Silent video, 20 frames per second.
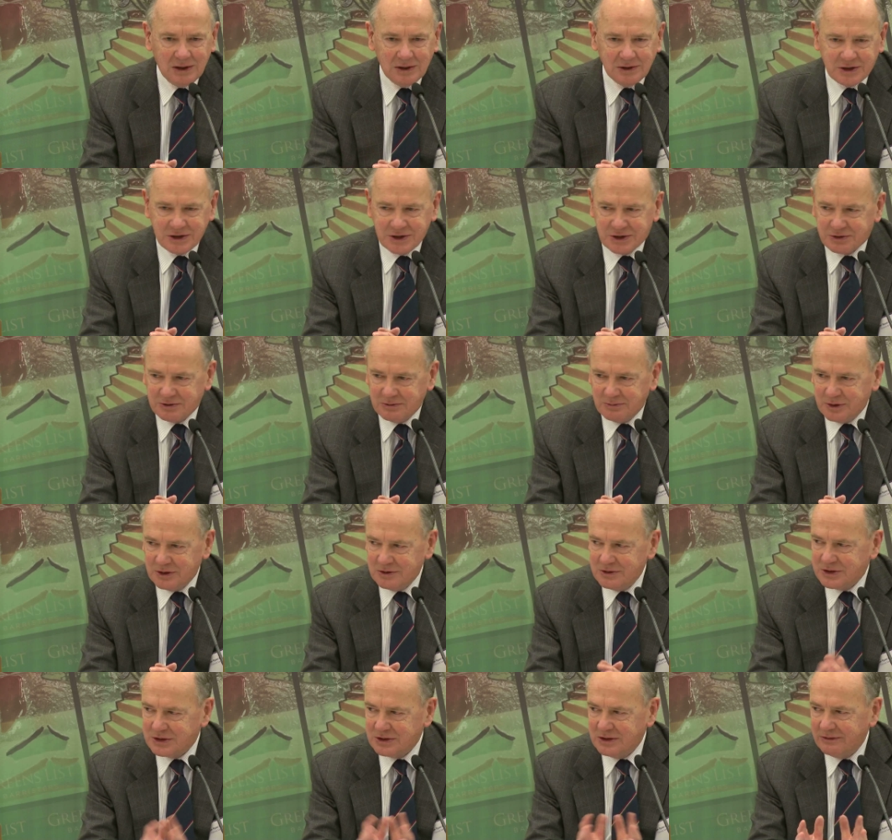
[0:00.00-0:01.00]

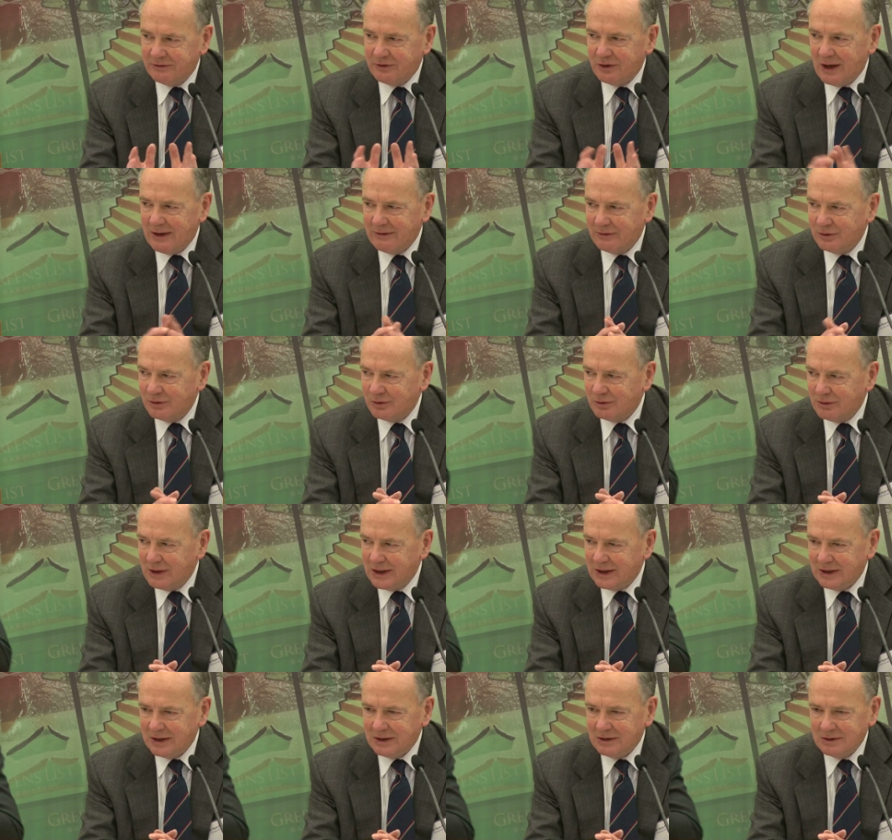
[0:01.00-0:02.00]
distribution if you haven't
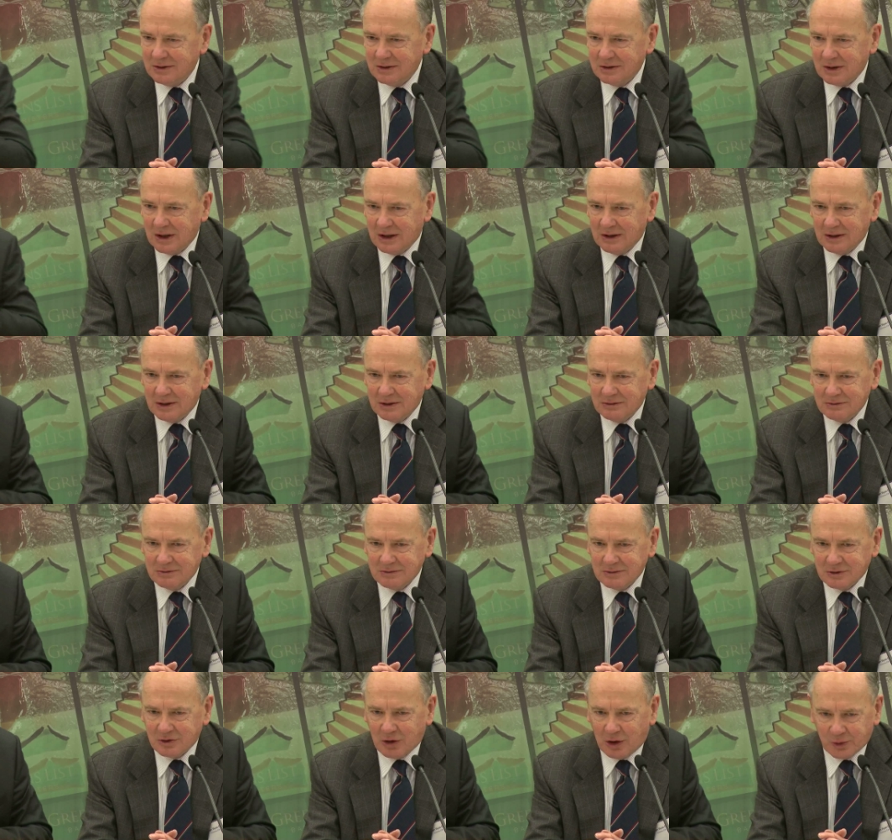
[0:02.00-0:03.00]
already
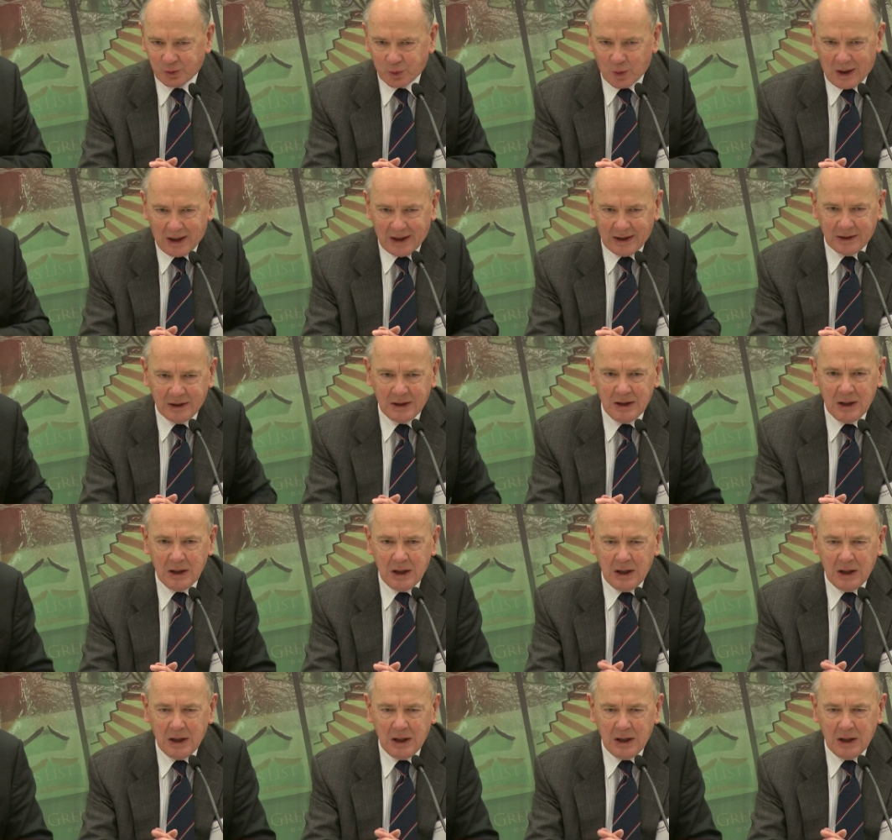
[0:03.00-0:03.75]
got one.